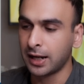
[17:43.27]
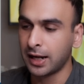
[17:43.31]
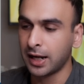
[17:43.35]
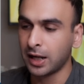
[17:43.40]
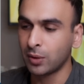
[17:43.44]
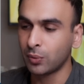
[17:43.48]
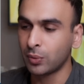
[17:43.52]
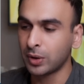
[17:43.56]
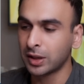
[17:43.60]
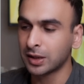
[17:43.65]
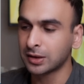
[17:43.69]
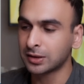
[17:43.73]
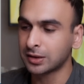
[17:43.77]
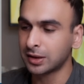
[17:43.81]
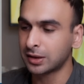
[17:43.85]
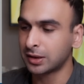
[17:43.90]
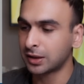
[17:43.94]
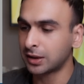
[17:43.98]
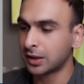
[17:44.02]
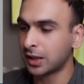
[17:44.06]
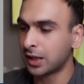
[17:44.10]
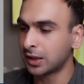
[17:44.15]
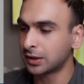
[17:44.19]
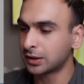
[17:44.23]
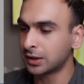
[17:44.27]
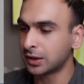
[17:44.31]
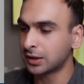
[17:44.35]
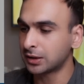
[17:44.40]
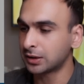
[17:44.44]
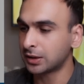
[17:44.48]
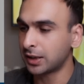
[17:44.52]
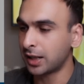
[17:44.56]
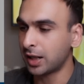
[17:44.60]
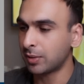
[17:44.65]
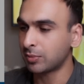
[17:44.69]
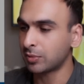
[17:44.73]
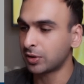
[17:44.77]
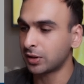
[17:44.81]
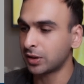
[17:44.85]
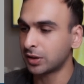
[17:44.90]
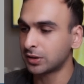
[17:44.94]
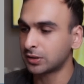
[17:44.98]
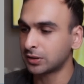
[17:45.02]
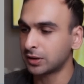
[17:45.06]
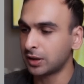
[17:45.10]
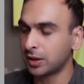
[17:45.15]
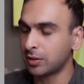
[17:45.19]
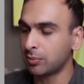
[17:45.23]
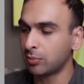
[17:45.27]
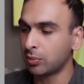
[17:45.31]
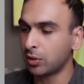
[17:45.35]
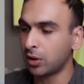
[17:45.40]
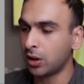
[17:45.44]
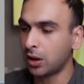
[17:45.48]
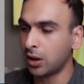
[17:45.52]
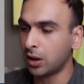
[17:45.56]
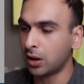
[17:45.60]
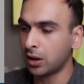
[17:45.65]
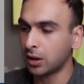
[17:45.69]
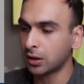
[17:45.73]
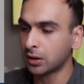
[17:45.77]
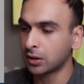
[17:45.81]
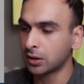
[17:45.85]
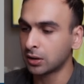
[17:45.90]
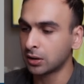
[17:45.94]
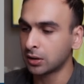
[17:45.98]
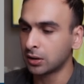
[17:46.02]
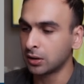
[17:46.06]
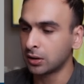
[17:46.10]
and we can set the content type to, let's say, blog,